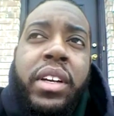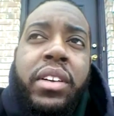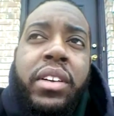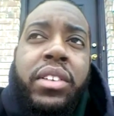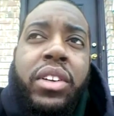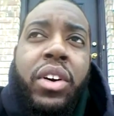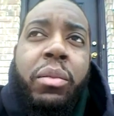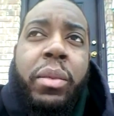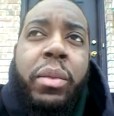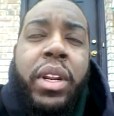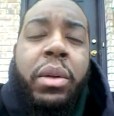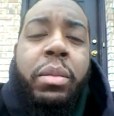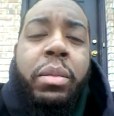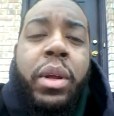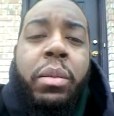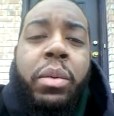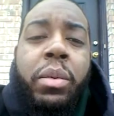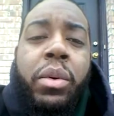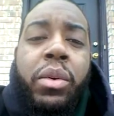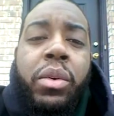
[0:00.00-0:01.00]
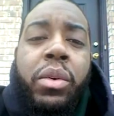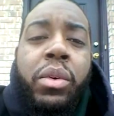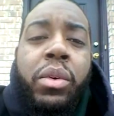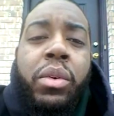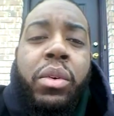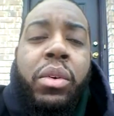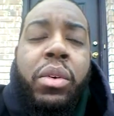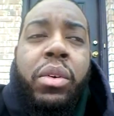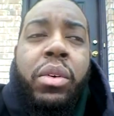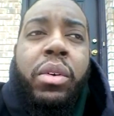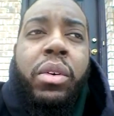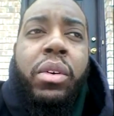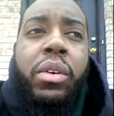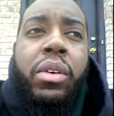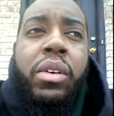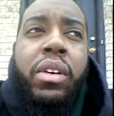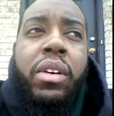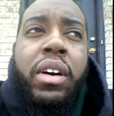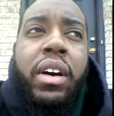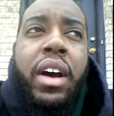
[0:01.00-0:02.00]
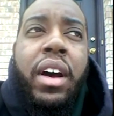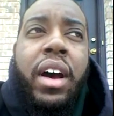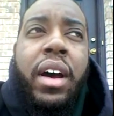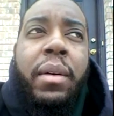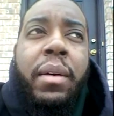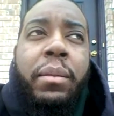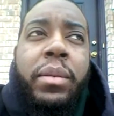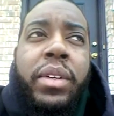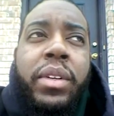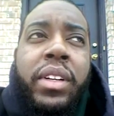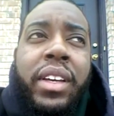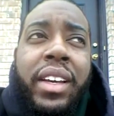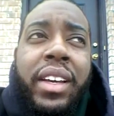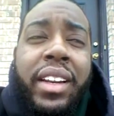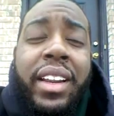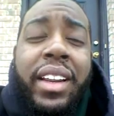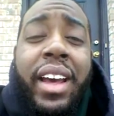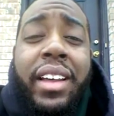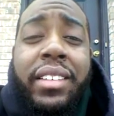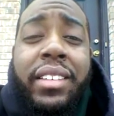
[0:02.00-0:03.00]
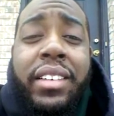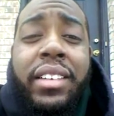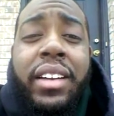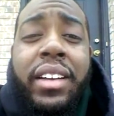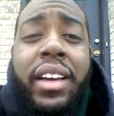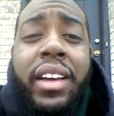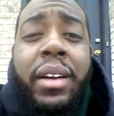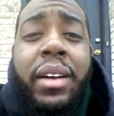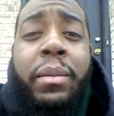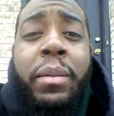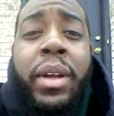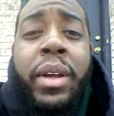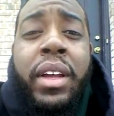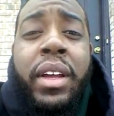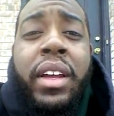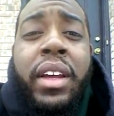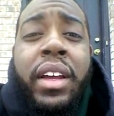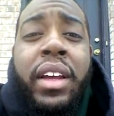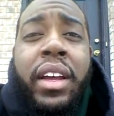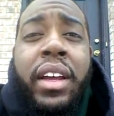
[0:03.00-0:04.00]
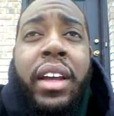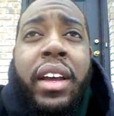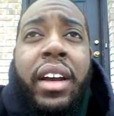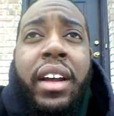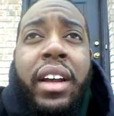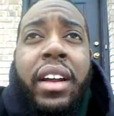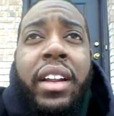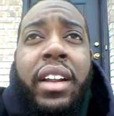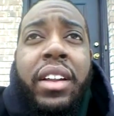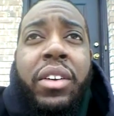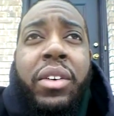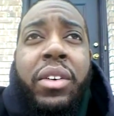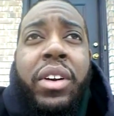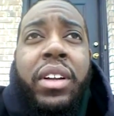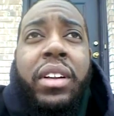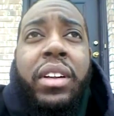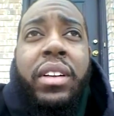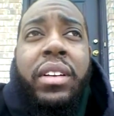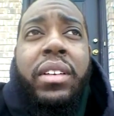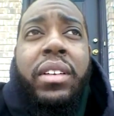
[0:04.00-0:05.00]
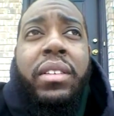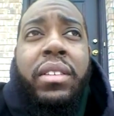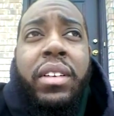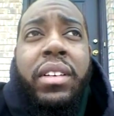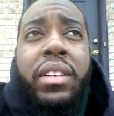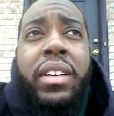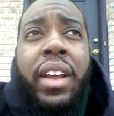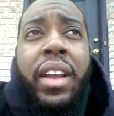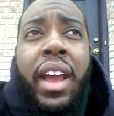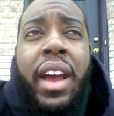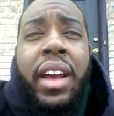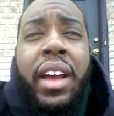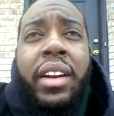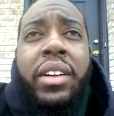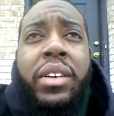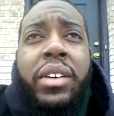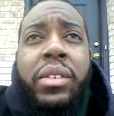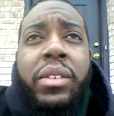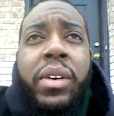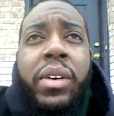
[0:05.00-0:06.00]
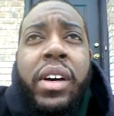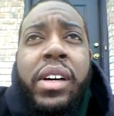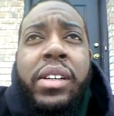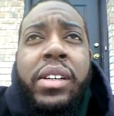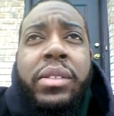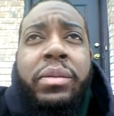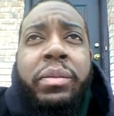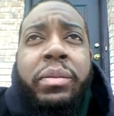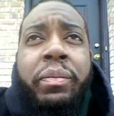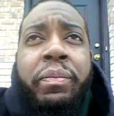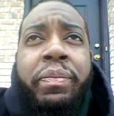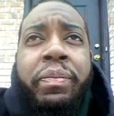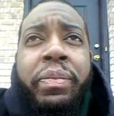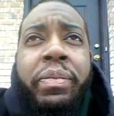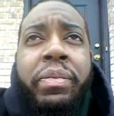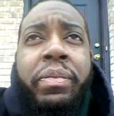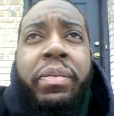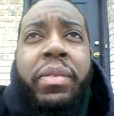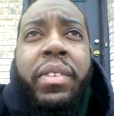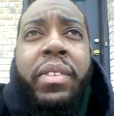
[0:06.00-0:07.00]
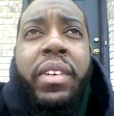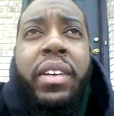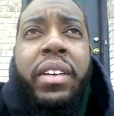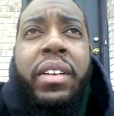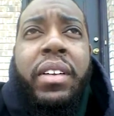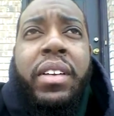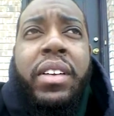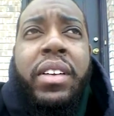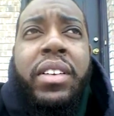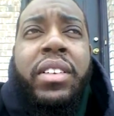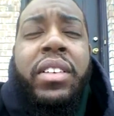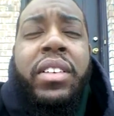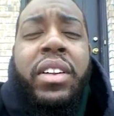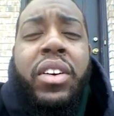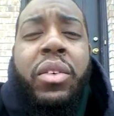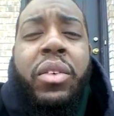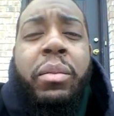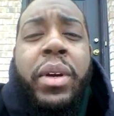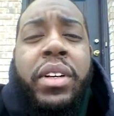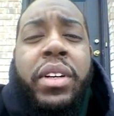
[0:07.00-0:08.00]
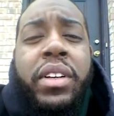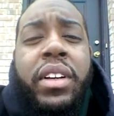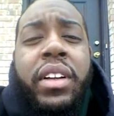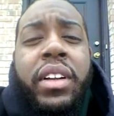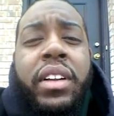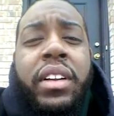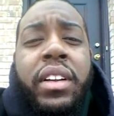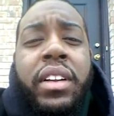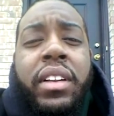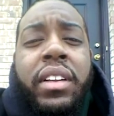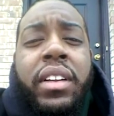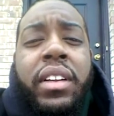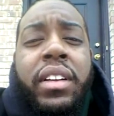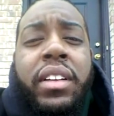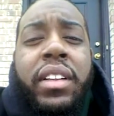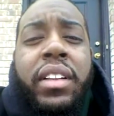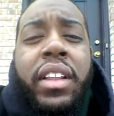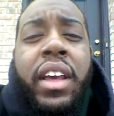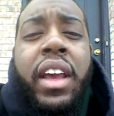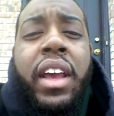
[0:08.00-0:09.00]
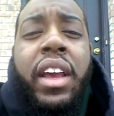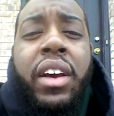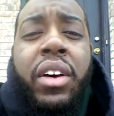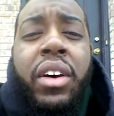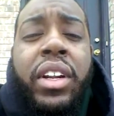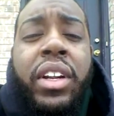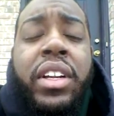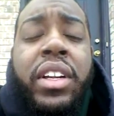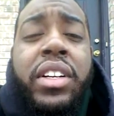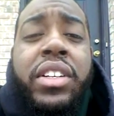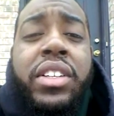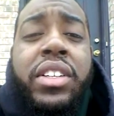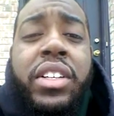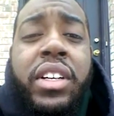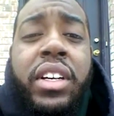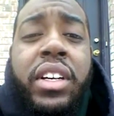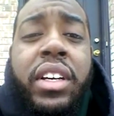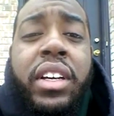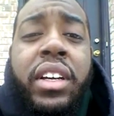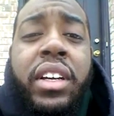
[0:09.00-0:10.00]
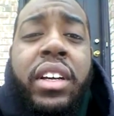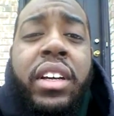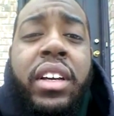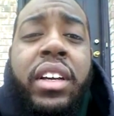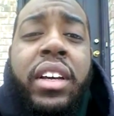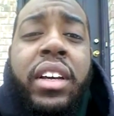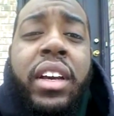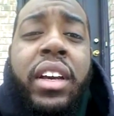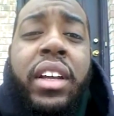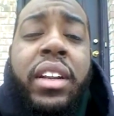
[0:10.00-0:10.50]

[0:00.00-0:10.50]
seeing as though many people see it as the same, you could kind of just still mention the L and G